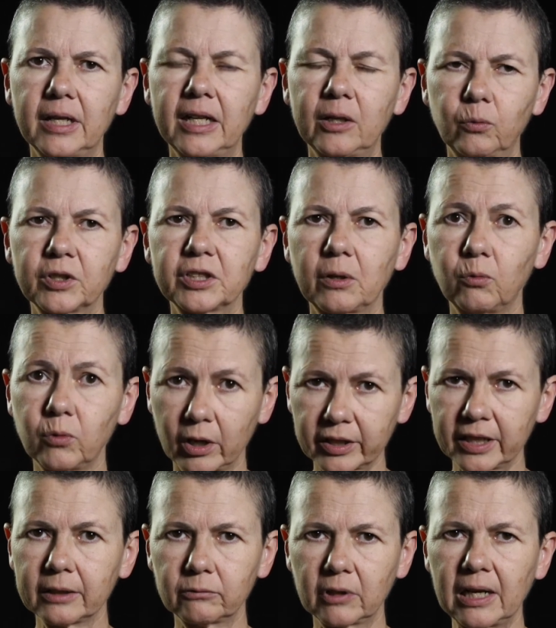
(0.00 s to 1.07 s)
it was a
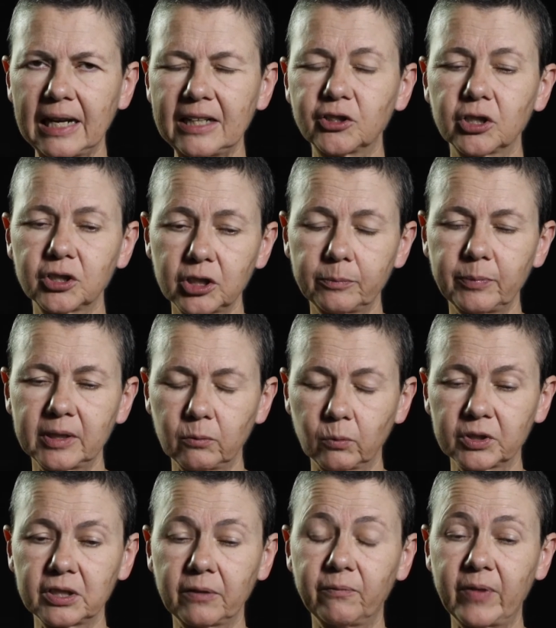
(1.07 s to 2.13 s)
working relationship, it
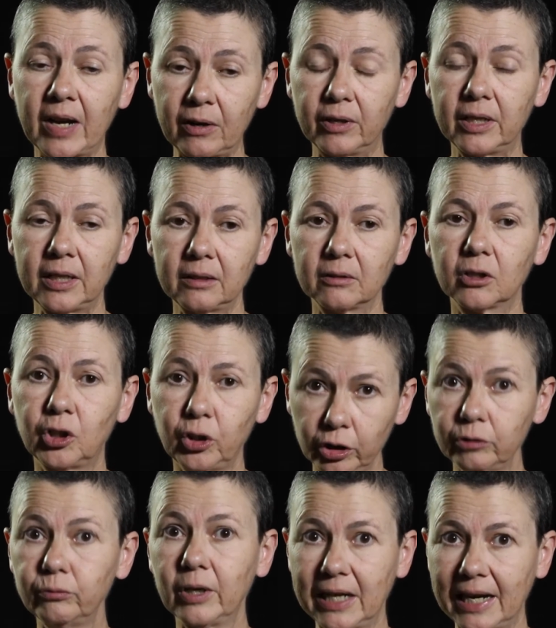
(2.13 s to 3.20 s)
was a very
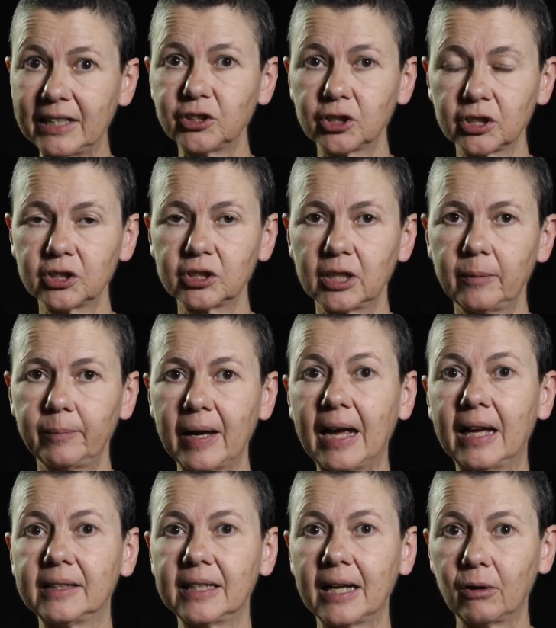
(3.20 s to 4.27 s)
good relationship,
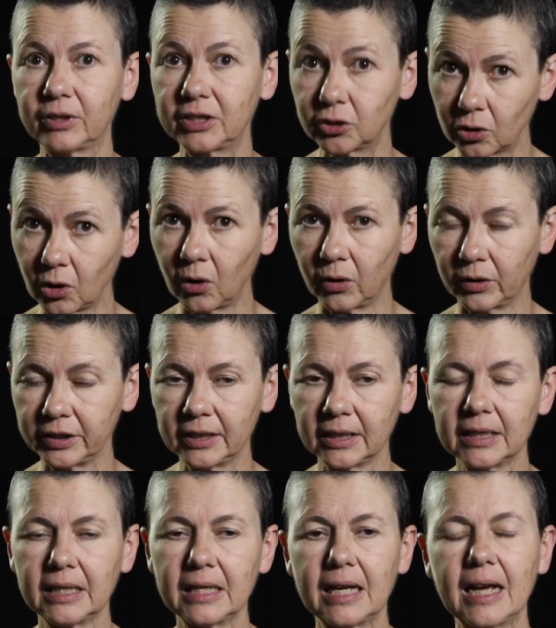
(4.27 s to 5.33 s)
and now it's gone.
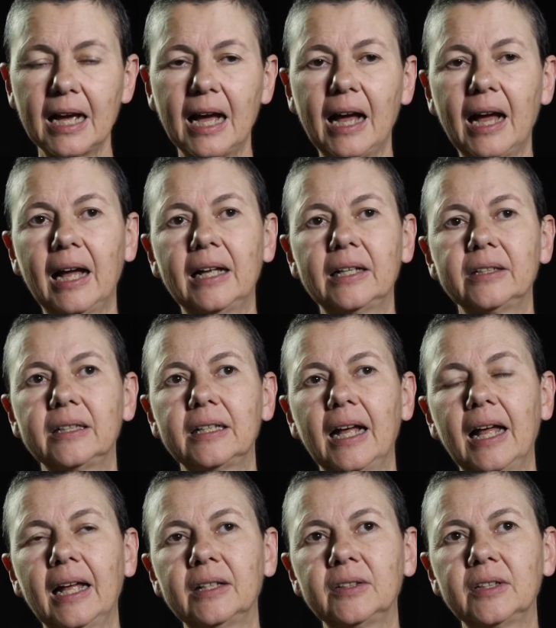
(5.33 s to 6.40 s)

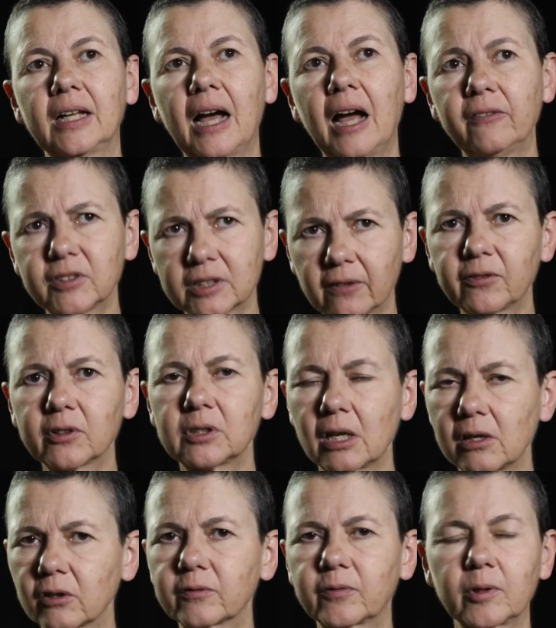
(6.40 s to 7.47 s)
And I've suffered a
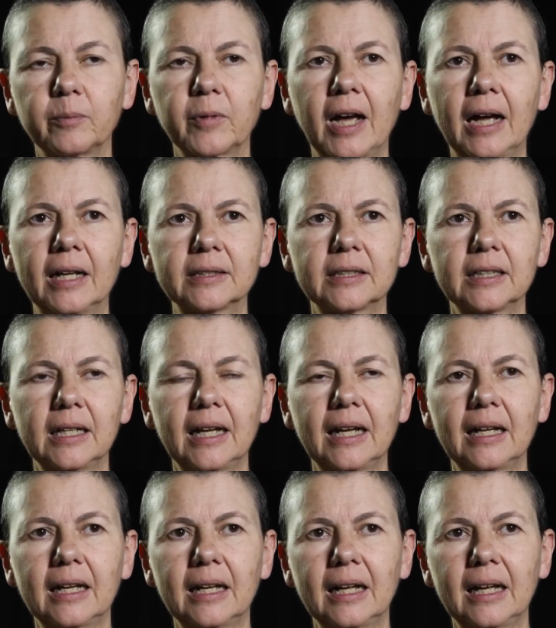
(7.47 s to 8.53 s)
lot from that.
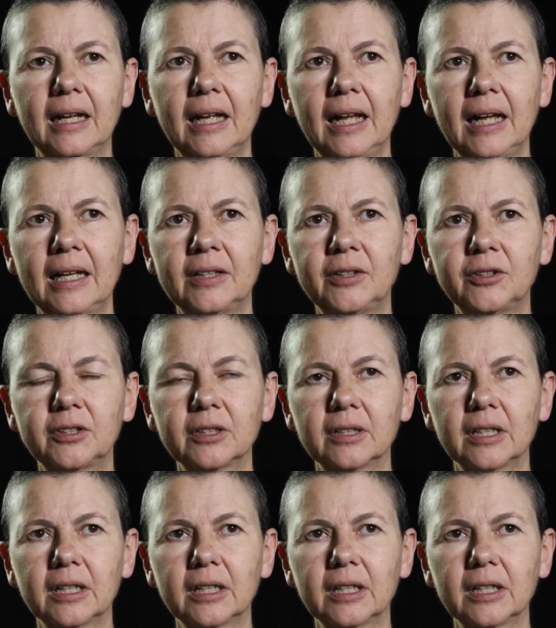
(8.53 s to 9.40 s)
And